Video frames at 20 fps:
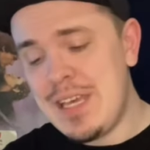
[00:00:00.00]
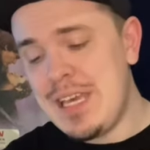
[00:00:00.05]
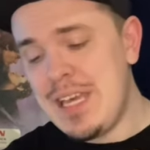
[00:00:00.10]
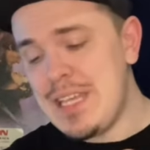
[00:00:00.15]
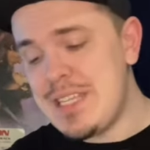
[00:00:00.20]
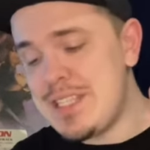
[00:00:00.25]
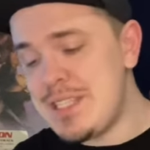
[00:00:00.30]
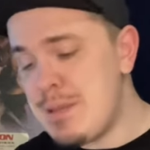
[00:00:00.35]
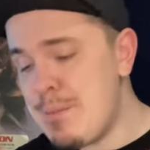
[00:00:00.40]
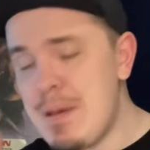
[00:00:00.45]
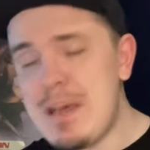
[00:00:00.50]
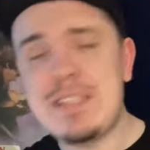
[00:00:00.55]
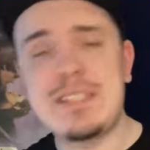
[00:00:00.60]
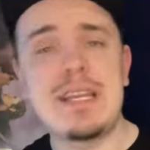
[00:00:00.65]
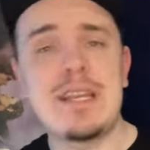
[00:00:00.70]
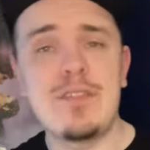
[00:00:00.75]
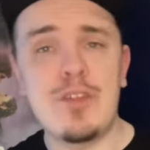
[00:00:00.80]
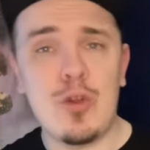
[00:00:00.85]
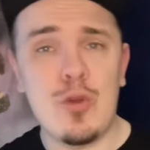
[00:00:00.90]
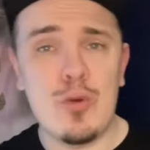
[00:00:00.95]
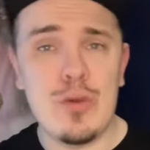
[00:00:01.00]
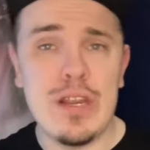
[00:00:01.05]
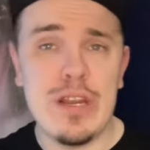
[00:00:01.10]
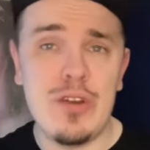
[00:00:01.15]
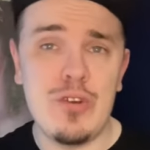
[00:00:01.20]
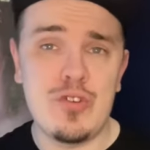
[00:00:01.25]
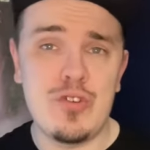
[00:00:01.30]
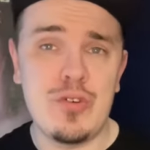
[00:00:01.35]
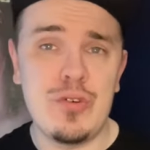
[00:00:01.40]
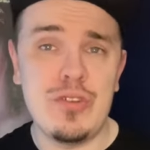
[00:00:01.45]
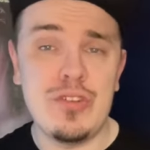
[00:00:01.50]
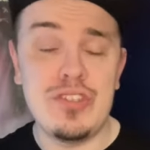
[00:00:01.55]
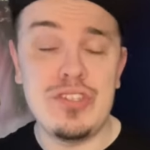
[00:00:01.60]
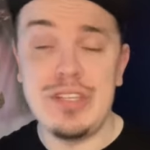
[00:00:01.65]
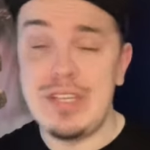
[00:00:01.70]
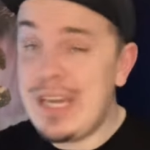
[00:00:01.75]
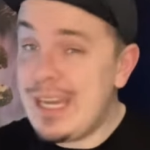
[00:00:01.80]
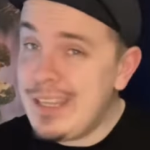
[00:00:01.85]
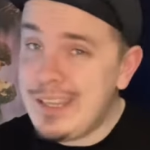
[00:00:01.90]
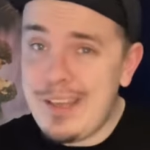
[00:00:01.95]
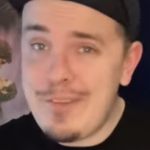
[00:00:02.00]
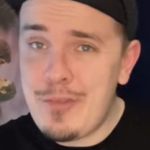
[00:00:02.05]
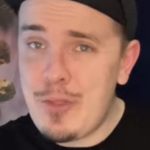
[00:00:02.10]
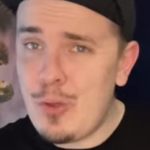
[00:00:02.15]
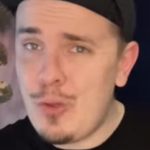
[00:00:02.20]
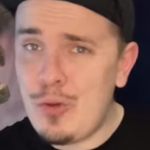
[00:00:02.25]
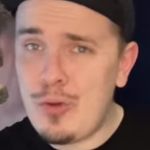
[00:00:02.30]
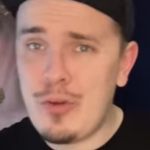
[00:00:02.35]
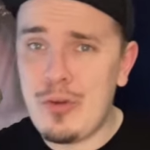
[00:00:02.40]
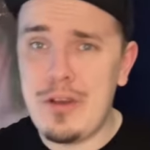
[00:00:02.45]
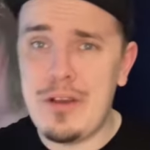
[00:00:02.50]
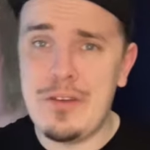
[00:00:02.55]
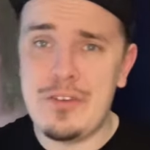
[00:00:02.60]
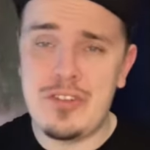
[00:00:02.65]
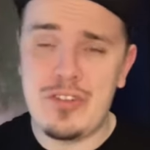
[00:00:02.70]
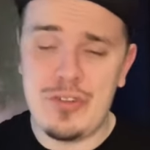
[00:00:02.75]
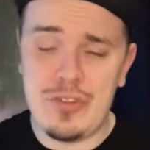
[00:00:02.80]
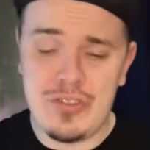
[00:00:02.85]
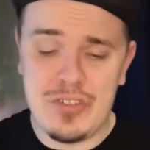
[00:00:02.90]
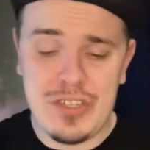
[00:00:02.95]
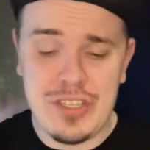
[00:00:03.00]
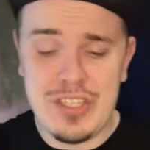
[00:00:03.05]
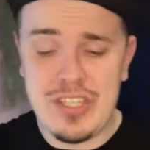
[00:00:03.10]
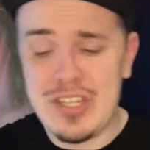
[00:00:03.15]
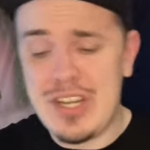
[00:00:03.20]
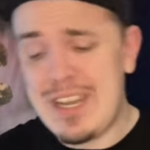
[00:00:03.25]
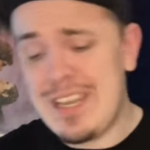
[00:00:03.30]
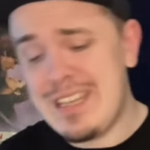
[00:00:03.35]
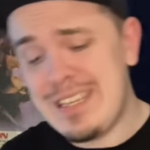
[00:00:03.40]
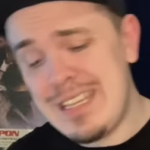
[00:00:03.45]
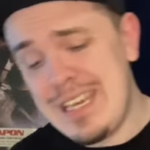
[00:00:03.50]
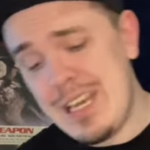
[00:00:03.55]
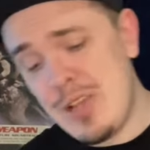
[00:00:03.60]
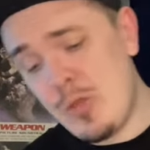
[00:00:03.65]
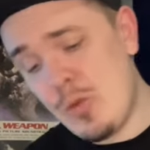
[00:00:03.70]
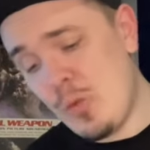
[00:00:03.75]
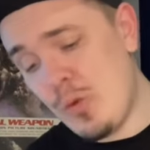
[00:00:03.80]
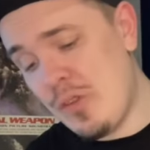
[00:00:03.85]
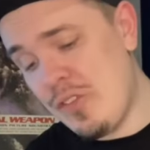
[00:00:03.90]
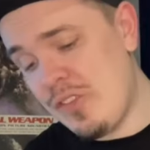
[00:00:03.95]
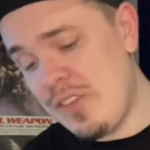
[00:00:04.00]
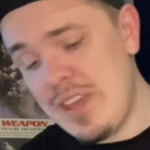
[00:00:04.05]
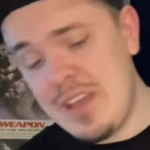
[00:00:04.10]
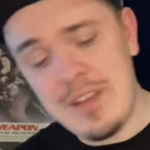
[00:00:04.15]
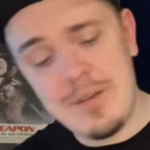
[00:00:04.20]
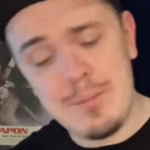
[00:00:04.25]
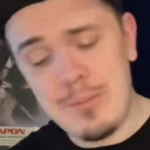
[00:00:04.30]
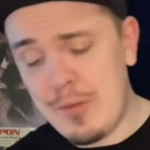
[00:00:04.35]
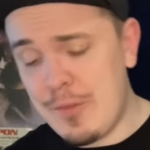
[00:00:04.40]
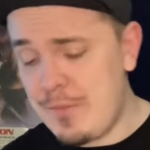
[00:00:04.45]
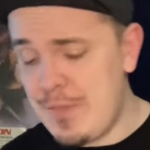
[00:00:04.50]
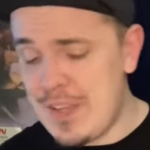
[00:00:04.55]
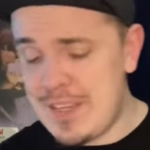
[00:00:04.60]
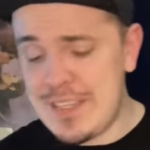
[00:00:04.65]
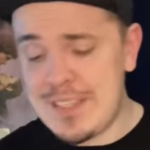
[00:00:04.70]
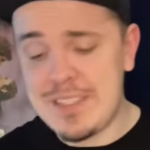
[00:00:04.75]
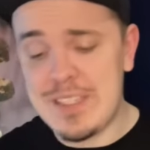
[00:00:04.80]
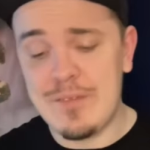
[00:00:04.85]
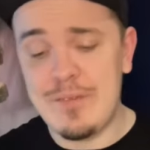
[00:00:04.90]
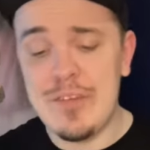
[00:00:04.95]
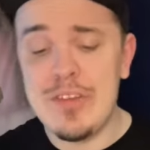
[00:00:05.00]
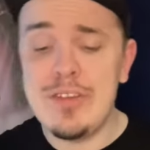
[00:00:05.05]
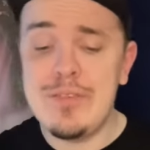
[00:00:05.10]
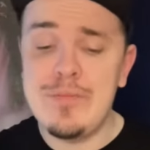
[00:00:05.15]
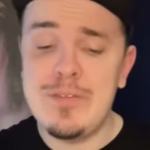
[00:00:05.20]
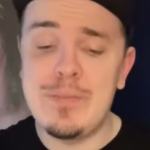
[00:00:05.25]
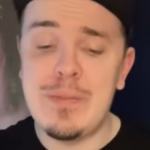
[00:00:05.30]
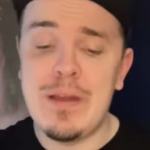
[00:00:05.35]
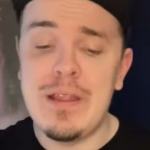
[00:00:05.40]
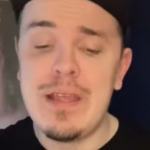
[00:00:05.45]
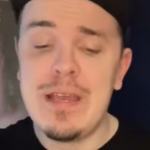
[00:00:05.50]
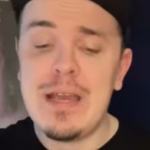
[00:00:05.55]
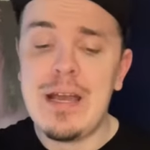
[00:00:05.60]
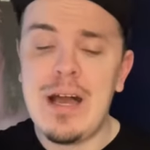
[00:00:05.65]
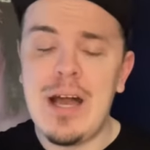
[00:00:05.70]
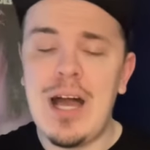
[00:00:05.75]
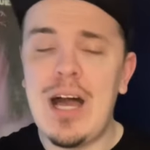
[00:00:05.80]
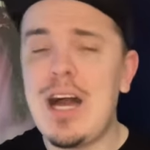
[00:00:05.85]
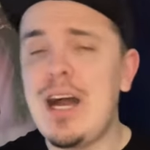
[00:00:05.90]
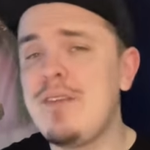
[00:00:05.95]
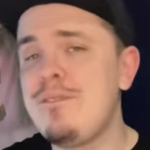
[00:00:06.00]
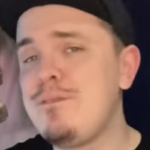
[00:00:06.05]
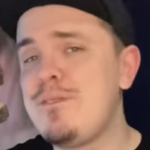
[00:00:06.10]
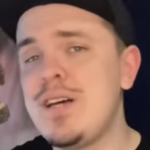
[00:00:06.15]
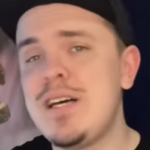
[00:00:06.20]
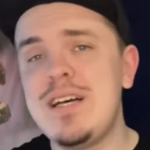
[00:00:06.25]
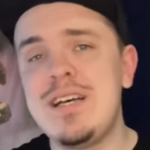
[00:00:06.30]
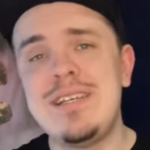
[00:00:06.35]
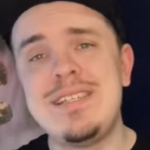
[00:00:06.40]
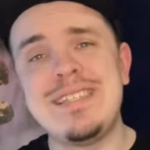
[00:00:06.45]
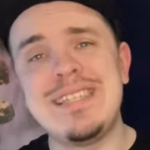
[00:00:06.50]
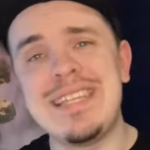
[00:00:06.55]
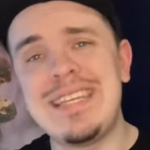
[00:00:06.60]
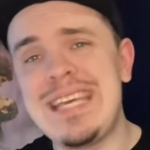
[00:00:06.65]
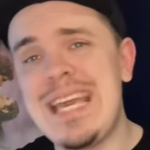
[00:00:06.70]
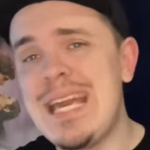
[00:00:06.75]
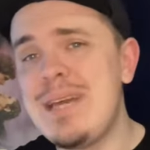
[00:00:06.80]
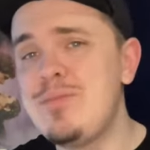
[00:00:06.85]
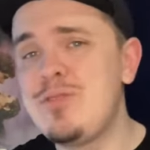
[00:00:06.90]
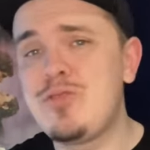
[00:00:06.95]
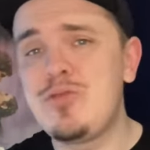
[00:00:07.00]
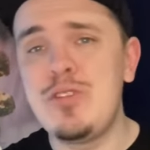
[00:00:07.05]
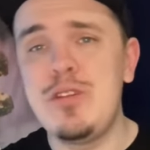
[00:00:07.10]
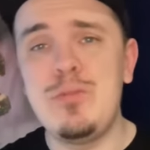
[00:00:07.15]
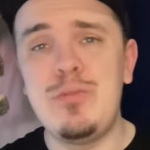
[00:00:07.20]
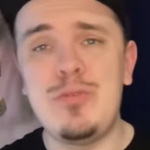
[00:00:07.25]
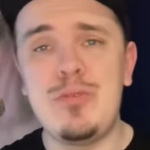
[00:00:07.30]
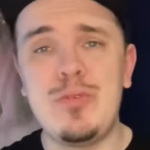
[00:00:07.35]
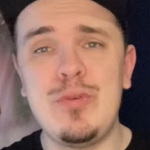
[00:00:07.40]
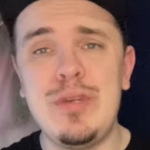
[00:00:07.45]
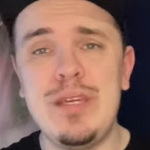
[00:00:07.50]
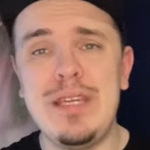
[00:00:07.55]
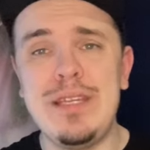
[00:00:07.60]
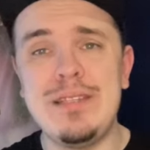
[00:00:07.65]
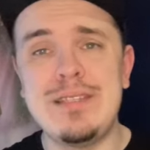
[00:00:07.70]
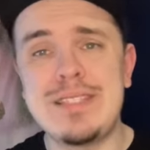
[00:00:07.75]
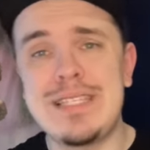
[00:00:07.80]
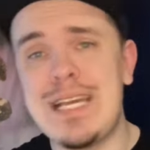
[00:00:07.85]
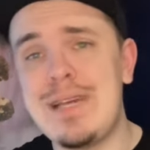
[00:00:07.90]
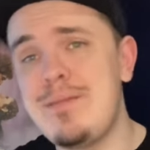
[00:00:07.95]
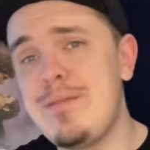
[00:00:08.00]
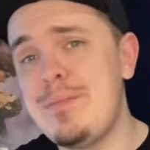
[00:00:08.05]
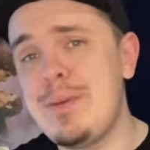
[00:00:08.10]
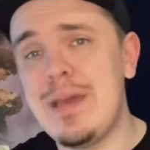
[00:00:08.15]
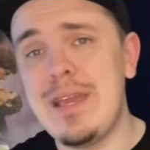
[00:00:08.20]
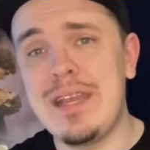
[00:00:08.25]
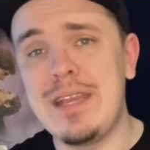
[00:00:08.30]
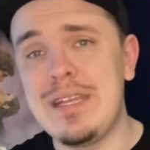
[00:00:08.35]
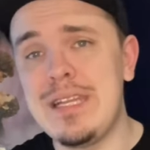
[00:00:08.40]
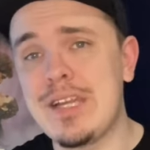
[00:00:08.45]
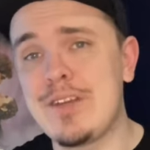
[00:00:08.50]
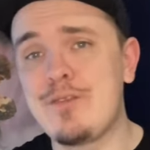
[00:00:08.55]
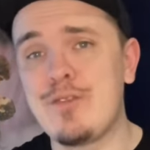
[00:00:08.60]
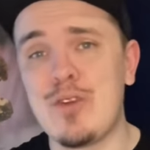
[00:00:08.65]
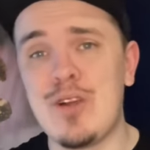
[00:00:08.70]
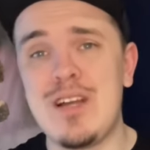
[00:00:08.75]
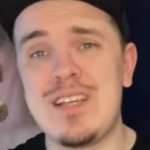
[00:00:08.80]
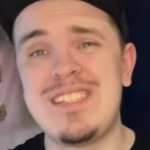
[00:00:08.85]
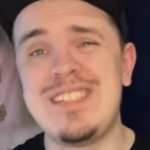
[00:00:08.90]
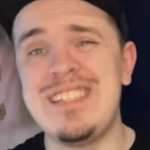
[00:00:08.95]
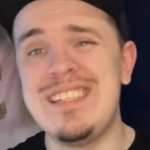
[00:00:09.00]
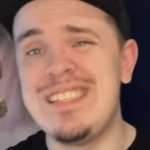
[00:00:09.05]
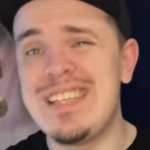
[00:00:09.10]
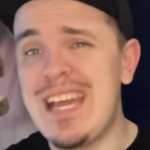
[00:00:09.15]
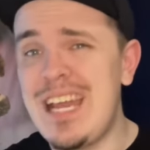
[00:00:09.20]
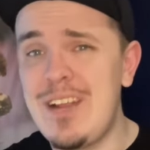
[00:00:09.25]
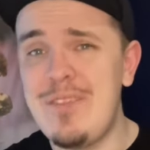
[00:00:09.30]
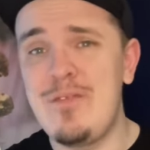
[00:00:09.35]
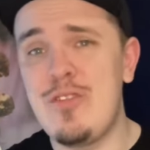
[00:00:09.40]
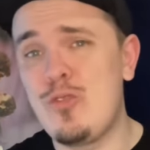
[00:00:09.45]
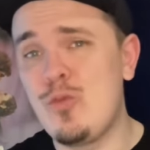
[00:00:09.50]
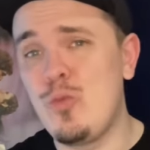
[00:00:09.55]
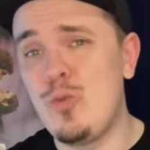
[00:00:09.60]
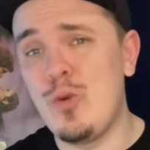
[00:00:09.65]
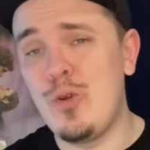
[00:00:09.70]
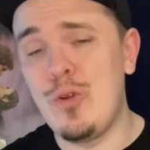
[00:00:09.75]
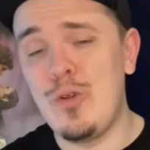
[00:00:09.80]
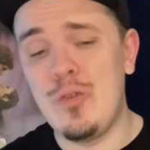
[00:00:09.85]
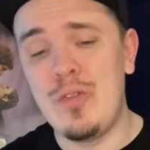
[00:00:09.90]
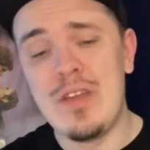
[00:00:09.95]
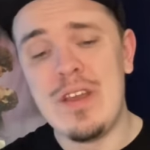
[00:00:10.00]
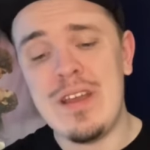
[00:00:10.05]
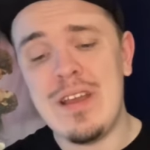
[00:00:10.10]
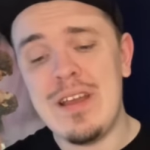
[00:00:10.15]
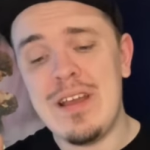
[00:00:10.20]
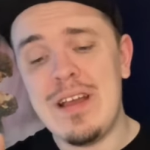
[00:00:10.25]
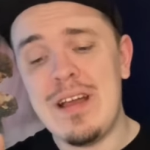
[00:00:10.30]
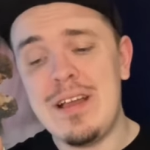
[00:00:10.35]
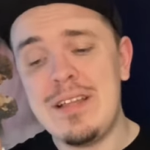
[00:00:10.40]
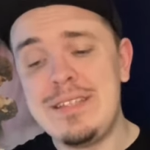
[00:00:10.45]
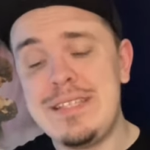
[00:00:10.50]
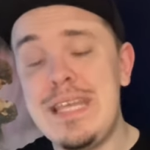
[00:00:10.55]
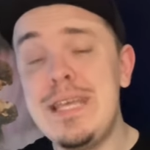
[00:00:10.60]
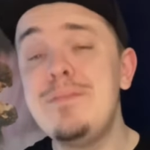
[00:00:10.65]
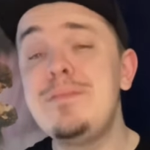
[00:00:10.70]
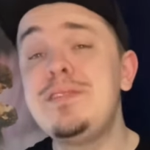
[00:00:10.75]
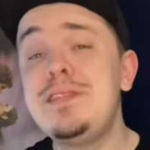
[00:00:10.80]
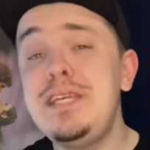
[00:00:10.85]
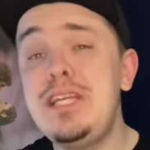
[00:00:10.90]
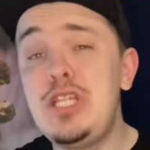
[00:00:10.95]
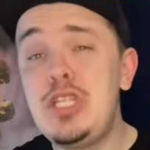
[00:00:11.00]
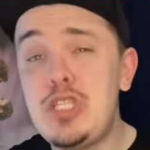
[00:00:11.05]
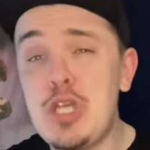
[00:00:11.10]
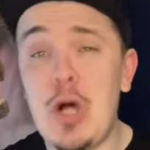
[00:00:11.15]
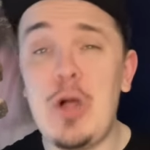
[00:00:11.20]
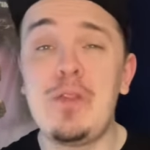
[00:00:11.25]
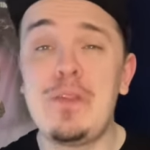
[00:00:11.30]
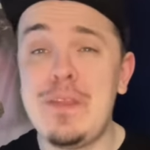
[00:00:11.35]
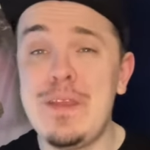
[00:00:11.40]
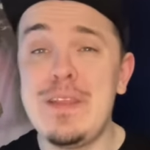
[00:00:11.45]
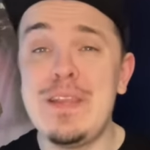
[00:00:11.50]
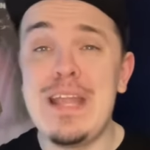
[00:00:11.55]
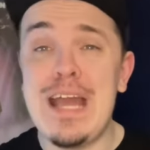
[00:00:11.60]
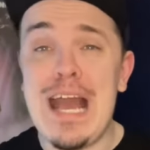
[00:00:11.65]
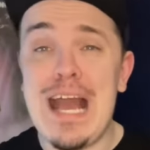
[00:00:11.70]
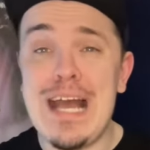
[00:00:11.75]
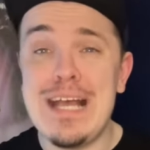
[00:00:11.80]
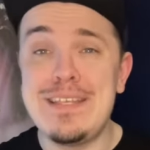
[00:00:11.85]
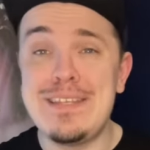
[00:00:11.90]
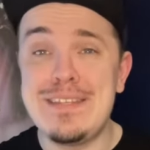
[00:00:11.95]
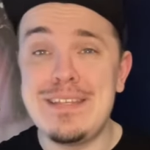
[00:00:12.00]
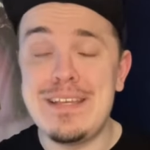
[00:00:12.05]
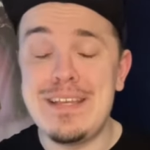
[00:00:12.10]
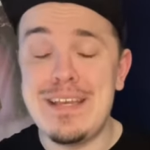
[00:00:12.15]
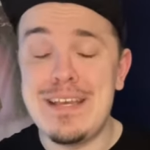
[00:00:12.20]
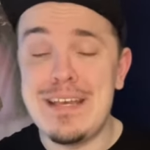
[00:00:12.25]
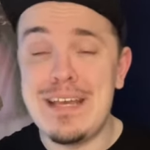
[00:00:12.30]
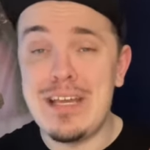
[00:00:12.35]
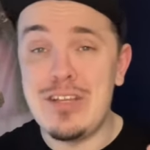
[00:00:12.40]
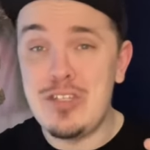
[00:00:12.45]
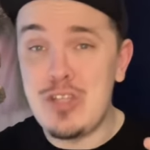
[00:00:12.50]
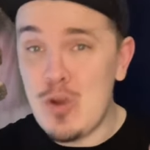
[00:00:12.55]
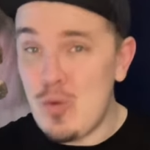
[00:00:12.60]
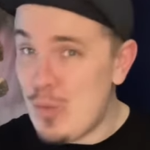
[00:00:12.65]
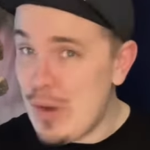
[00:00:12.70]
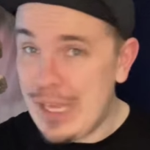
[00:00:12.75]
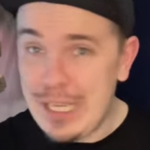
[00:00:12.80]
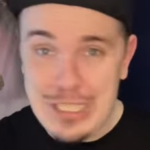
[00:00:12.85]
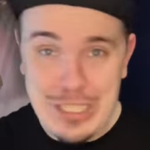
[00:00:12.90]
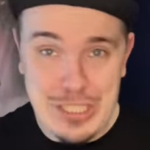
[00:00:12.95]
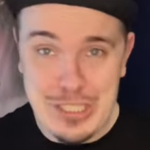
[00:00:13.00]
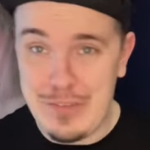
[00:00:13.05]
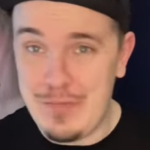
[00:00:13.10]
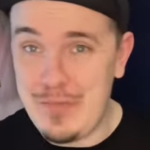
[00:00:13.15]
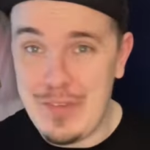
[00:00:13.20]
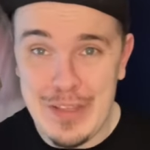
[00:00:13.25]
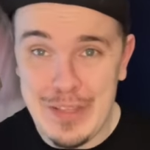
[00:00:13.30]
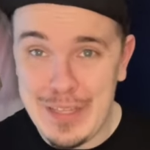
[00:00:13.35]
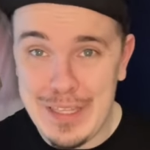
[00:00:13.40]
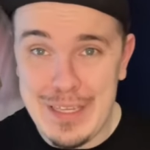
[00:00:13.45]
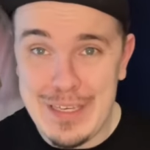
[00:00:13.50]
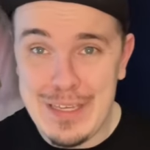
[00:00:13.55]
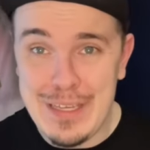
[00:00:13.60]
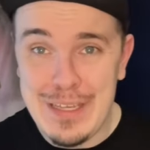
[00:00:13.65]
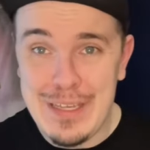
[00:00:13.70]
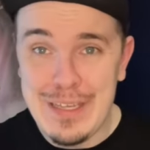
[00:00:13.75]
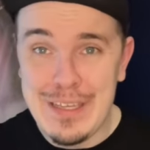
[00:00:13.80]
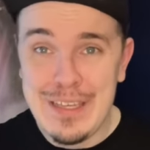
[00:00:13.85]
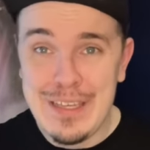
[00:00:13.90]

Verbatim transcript: It's the best out of the Cornetto trilogy, and I love the whole Cornetto trilogy. Shaun of the Dead, The World's End, both fantastic films, but Hot Fuzz, the chemistry between Simon Pegg and Nick Frost is out of this world. Timothy Dalton as a, a deranged villain